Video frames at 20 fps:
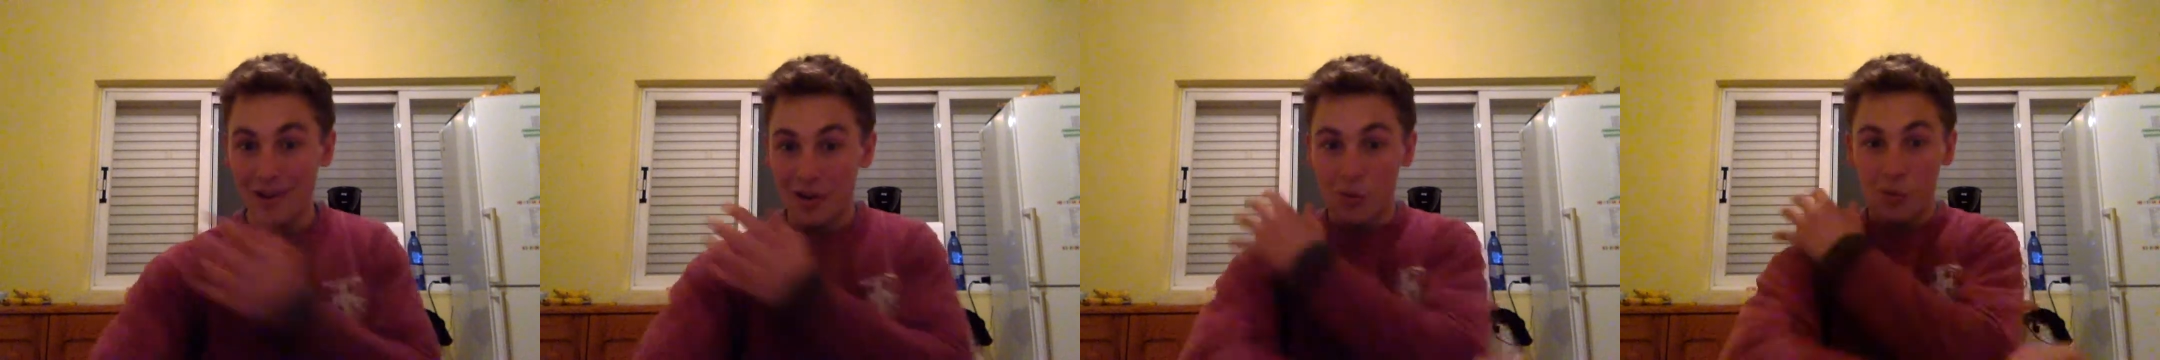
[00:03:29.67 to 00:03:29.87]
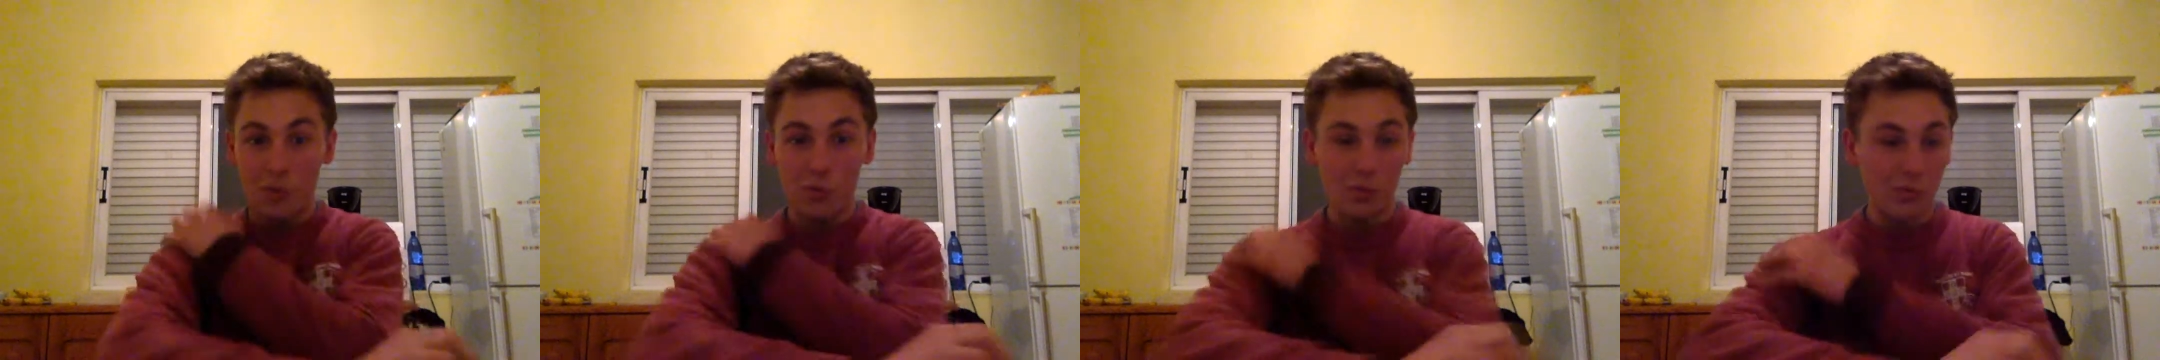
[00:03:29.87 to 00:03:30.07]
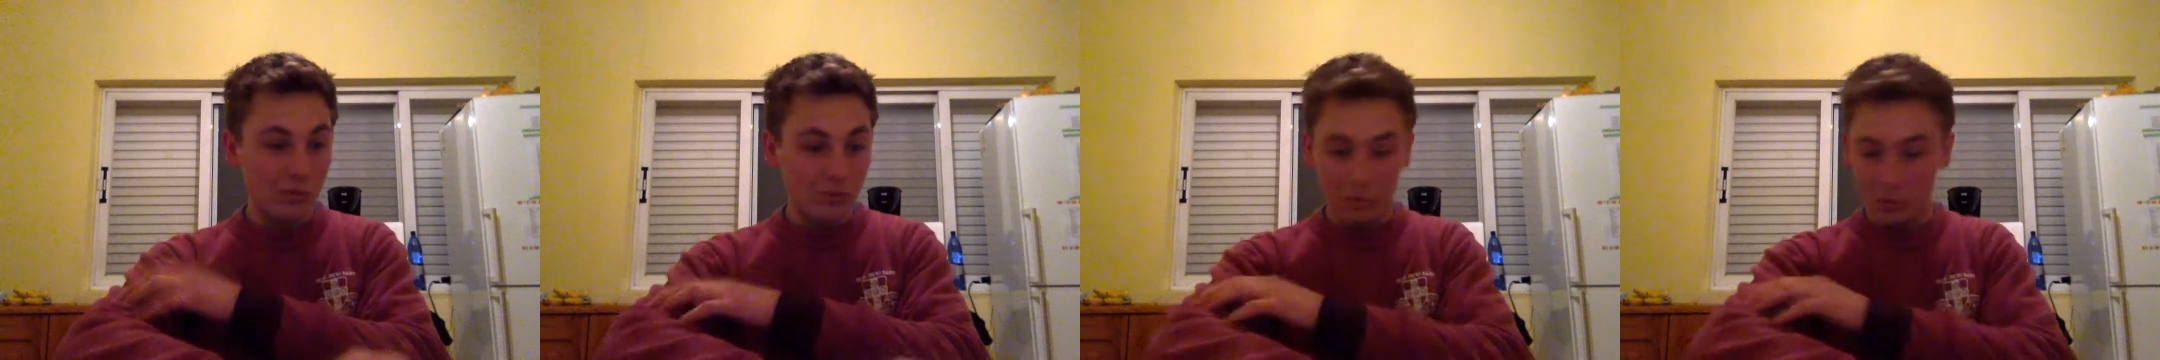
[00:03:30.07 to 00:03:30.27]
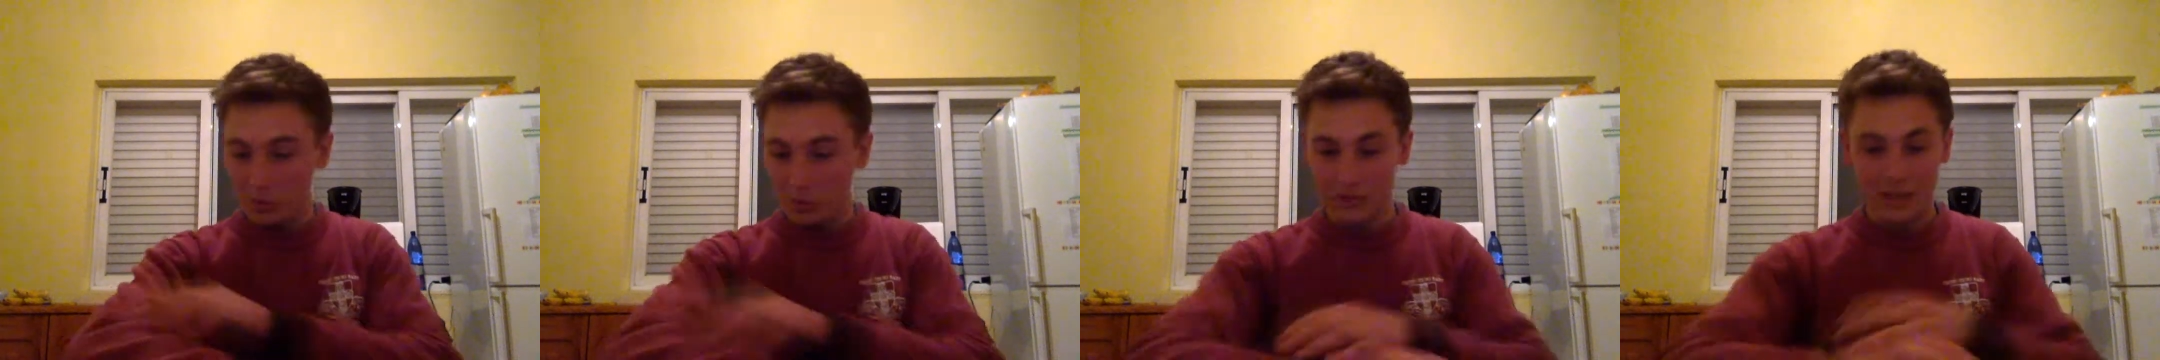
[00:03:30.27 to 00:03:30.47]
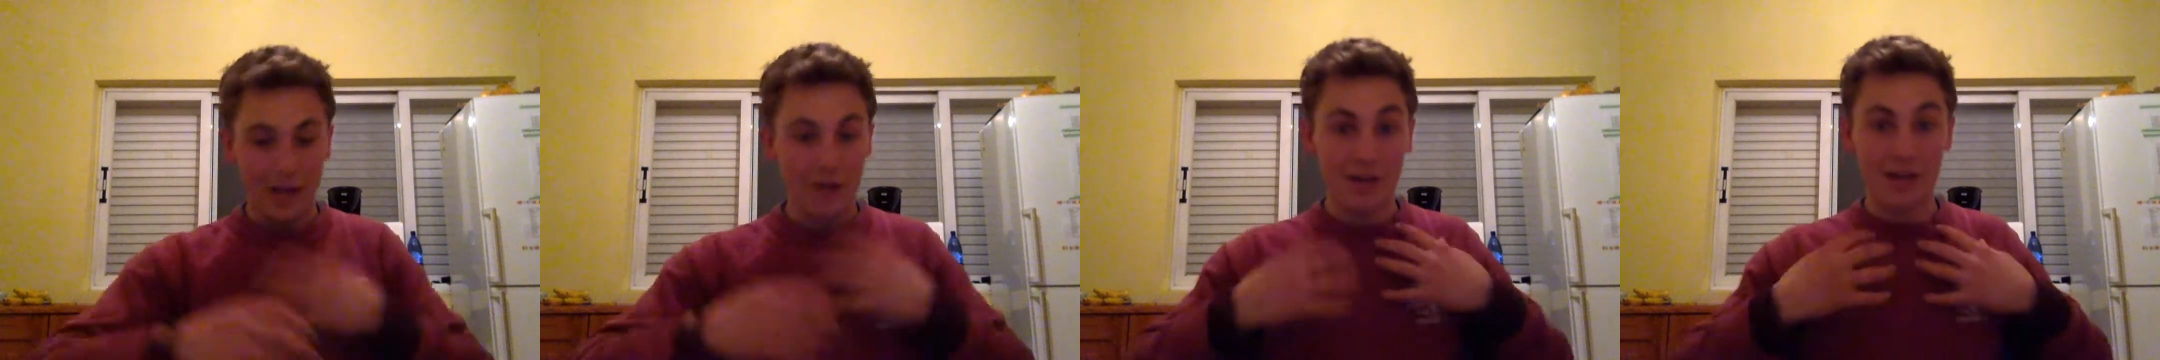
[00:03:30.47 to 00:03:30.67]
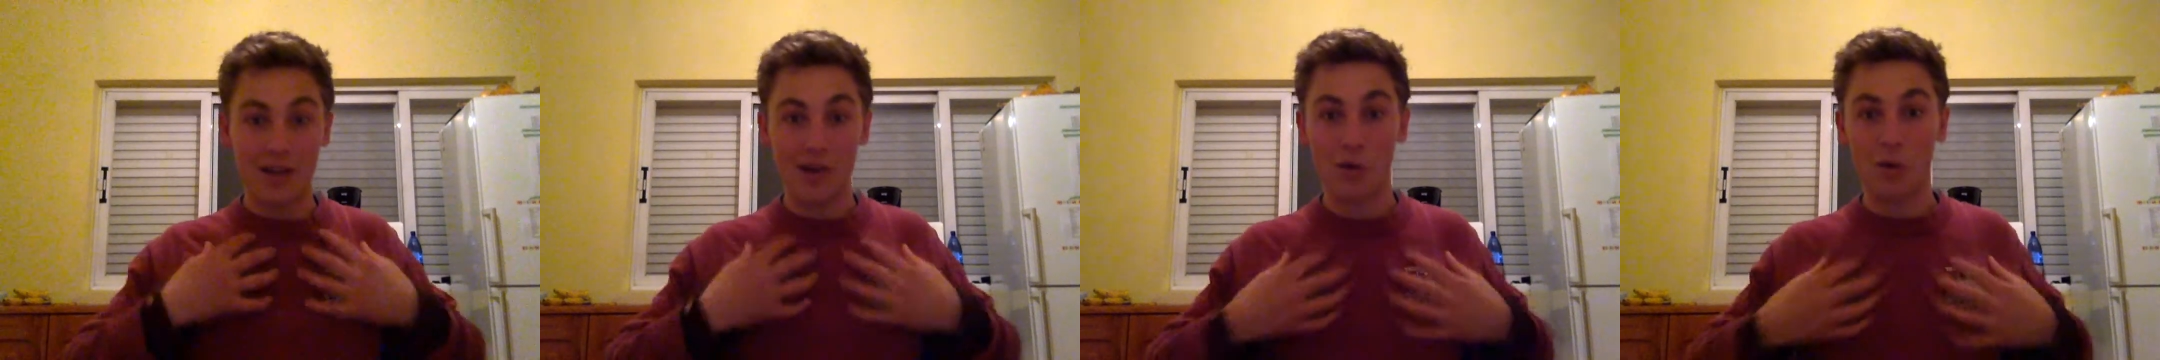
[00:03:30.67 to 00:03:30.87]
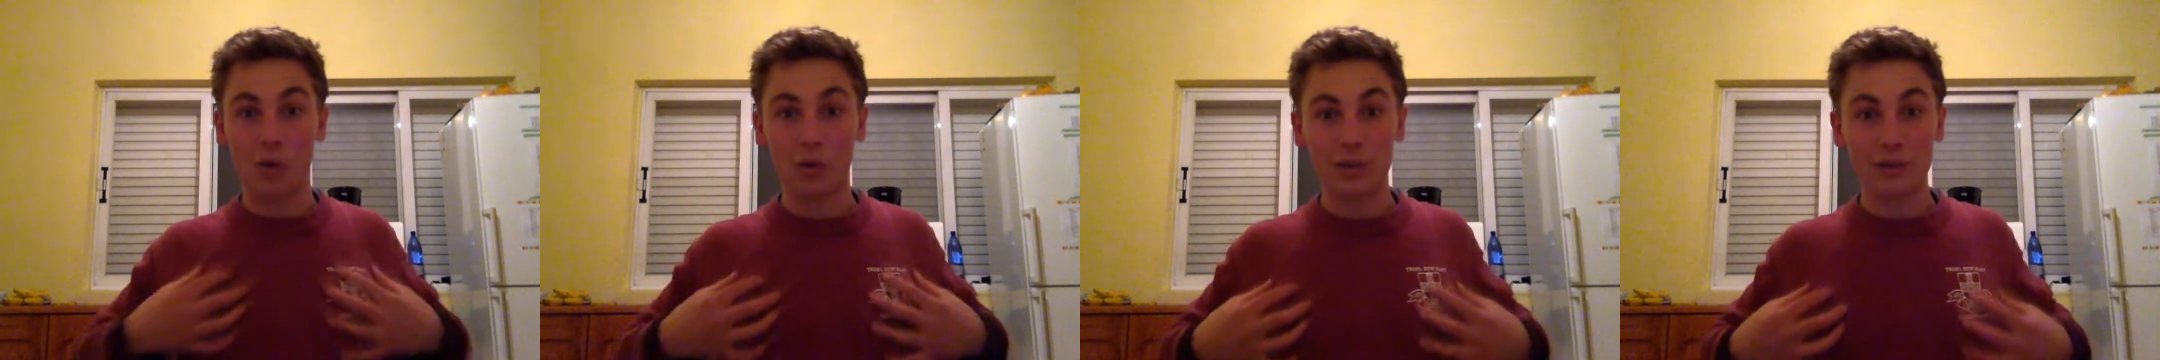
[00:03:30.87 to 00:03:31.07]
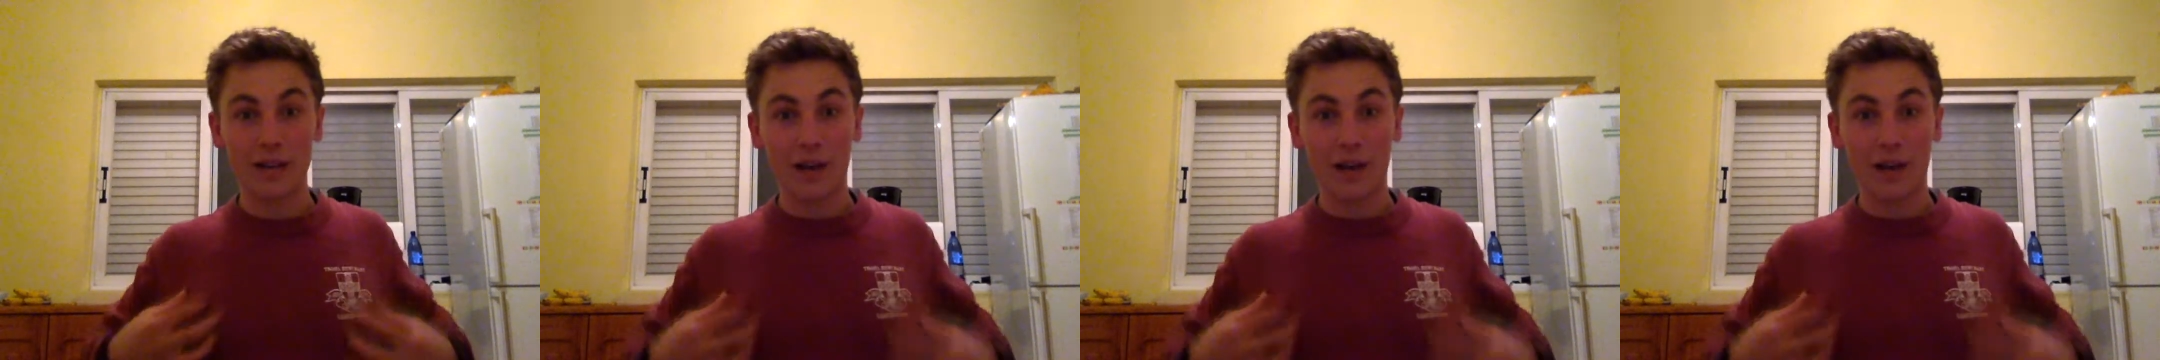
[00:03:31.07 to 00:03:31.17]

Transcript: all down here, all